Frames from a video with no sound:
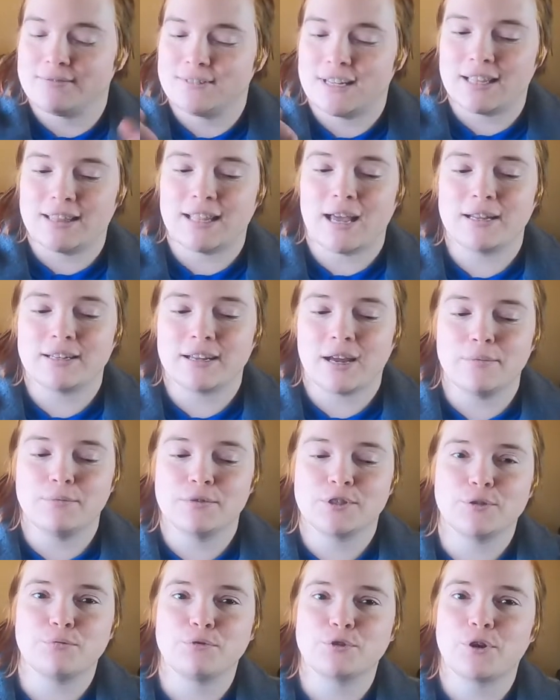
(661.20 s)
take that time
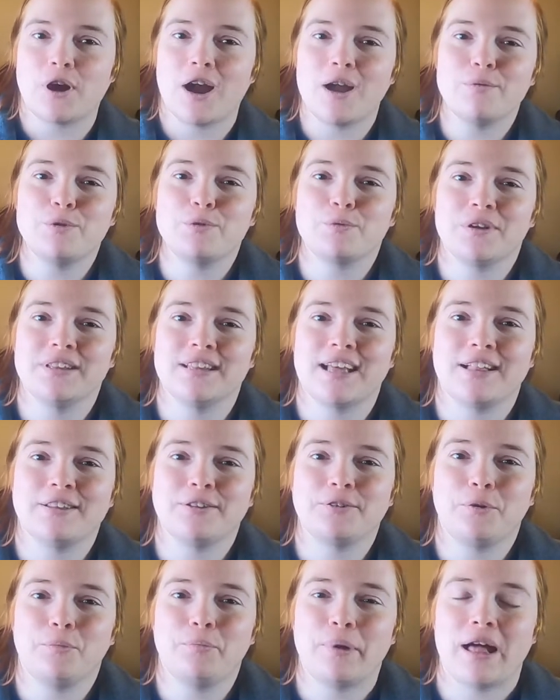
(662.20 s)
to subscribe and ring that
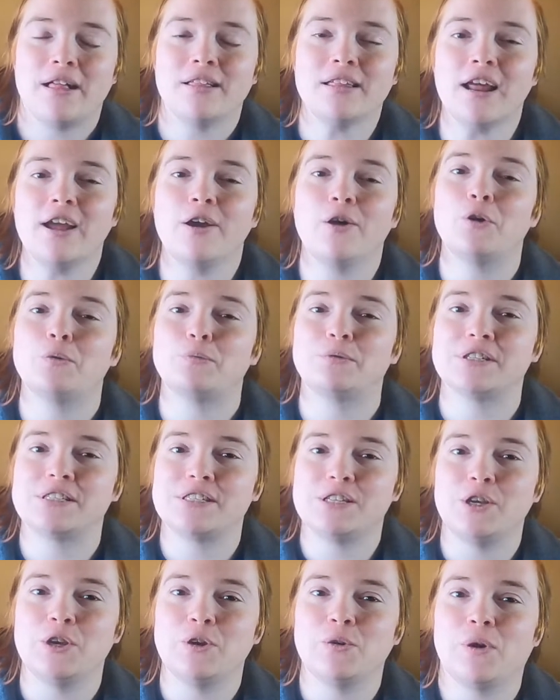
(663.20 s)
little bell, and I hope to
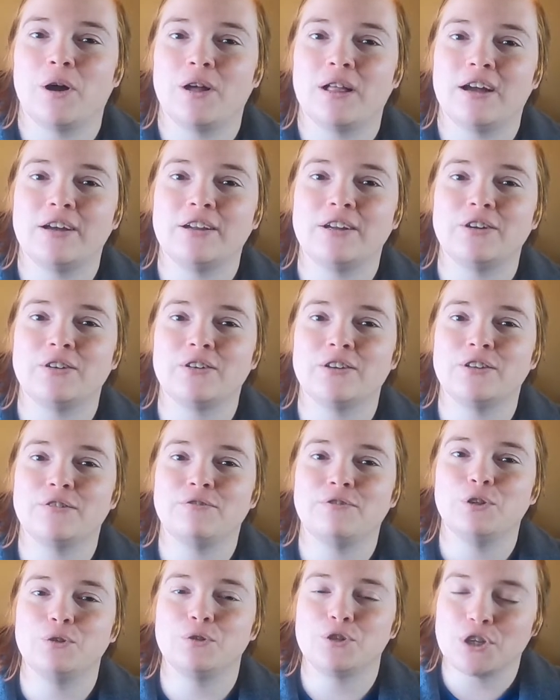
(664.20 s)
see you all out here in the
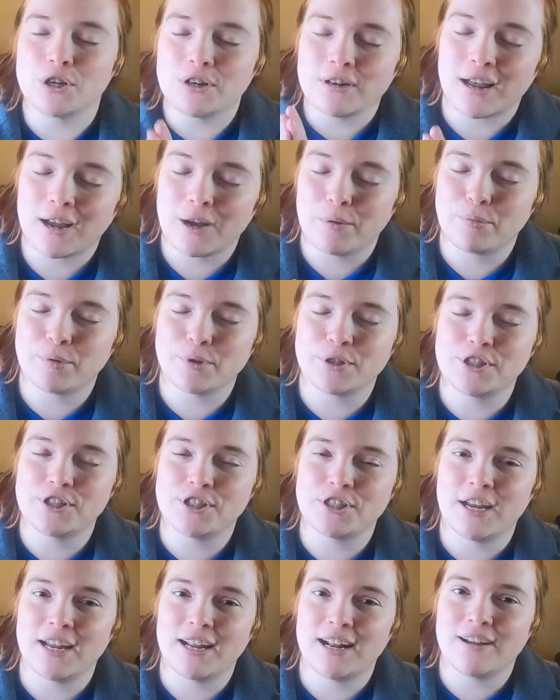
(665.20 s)
future, and I
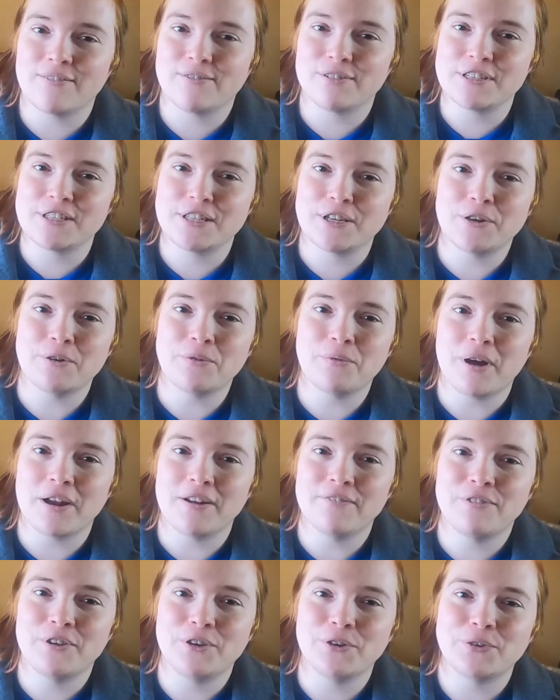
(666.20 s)
appreciate every single one
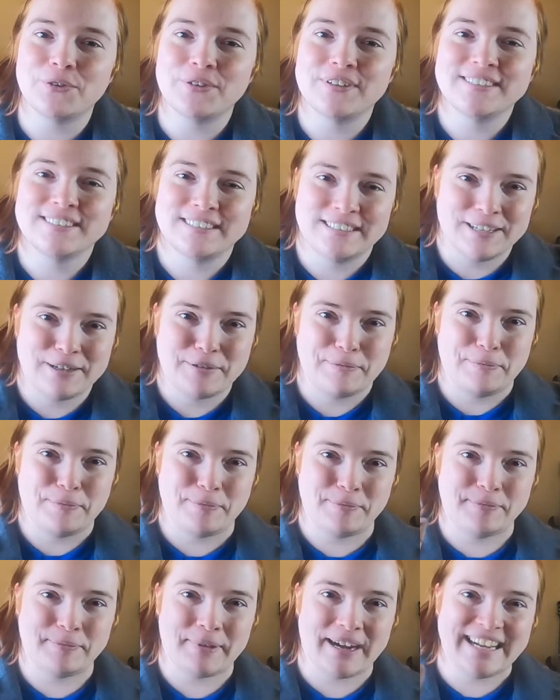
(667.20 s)
of you.
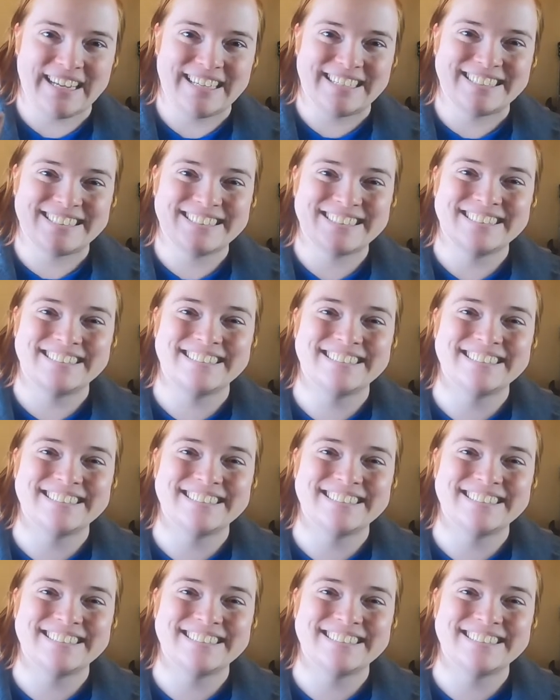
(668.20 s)
Bye.